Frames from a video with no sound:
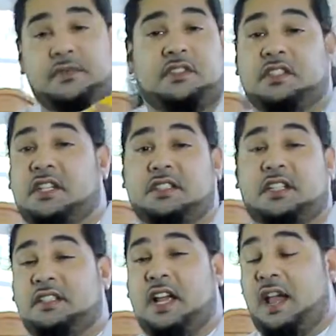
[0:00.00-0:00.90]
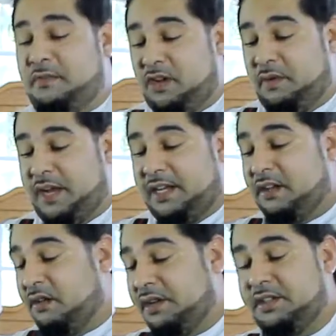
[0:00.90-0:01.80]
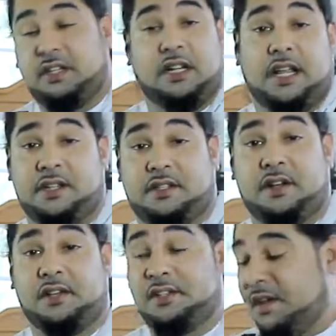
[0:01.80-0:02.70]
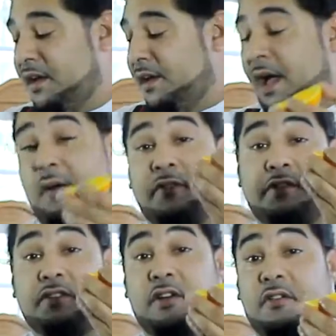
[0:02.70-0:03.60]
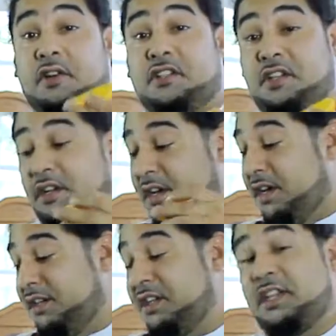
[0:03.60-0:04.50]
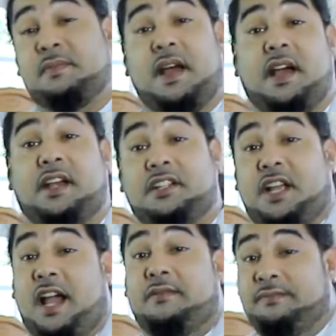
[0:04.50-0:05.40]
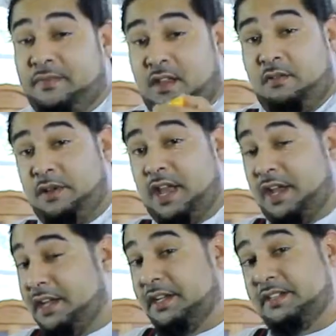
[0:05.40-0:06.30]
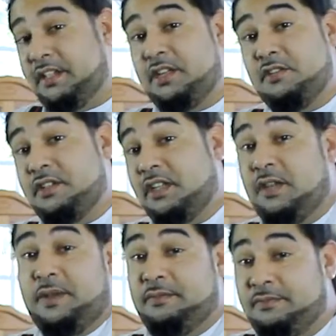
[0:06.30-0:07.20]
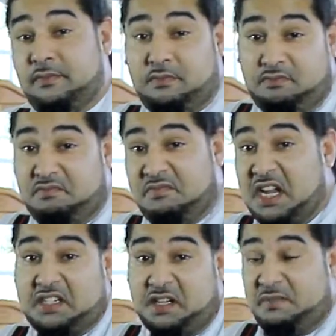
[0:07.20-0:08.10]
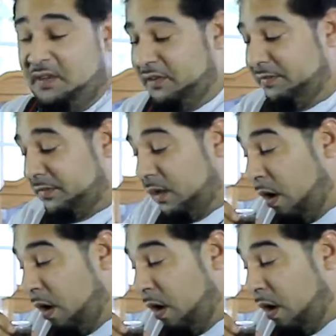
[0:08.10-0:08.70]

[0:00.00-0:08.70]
Just because of the time, you know, we got the orange glaze sauce. I'm going to use an orange to chase my shot we got here instead of using the lemon. Take it something different.